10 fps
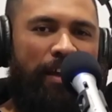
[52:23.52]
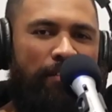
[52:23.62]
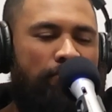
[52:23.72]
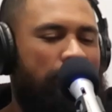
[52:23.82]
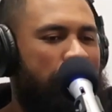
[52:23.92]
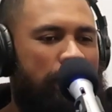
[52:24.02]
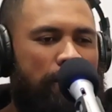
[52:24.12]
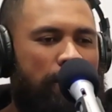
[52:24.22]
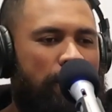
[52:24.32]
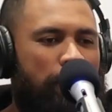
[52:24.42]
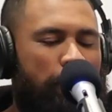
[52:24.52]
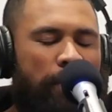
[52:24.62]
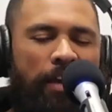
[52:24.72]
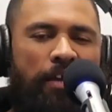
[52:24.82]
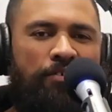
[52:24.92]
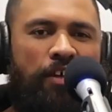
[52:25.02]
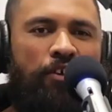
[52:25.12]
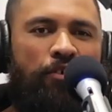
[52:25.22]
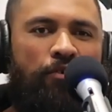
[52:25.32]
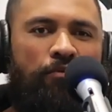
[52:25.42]
And big ass
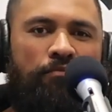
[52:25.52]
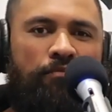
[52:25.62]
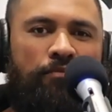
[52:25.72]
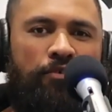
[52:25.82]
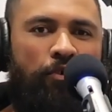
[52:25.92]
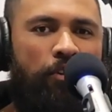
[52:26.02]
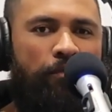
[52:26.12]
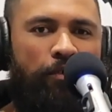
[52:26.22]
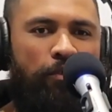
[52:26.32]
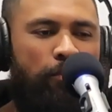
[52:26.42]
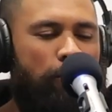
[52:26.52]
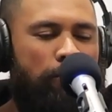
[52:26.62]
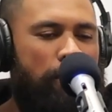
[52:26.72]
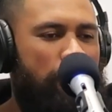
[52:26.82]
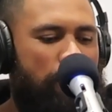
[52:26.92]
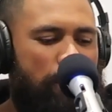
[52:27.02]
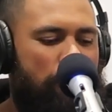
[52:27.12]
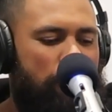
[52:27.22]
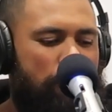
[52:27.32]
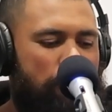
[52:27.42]
thank you to all of you who
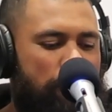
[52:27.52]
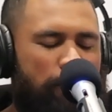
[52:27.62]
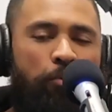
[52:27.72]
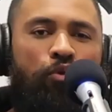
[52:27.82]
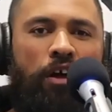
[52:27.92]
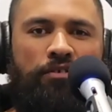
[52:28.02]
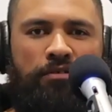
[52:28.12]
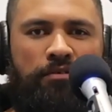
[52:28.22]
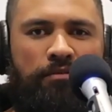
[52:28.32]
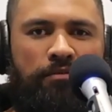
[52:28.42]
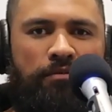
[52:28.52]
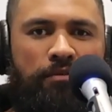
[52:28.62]
support us.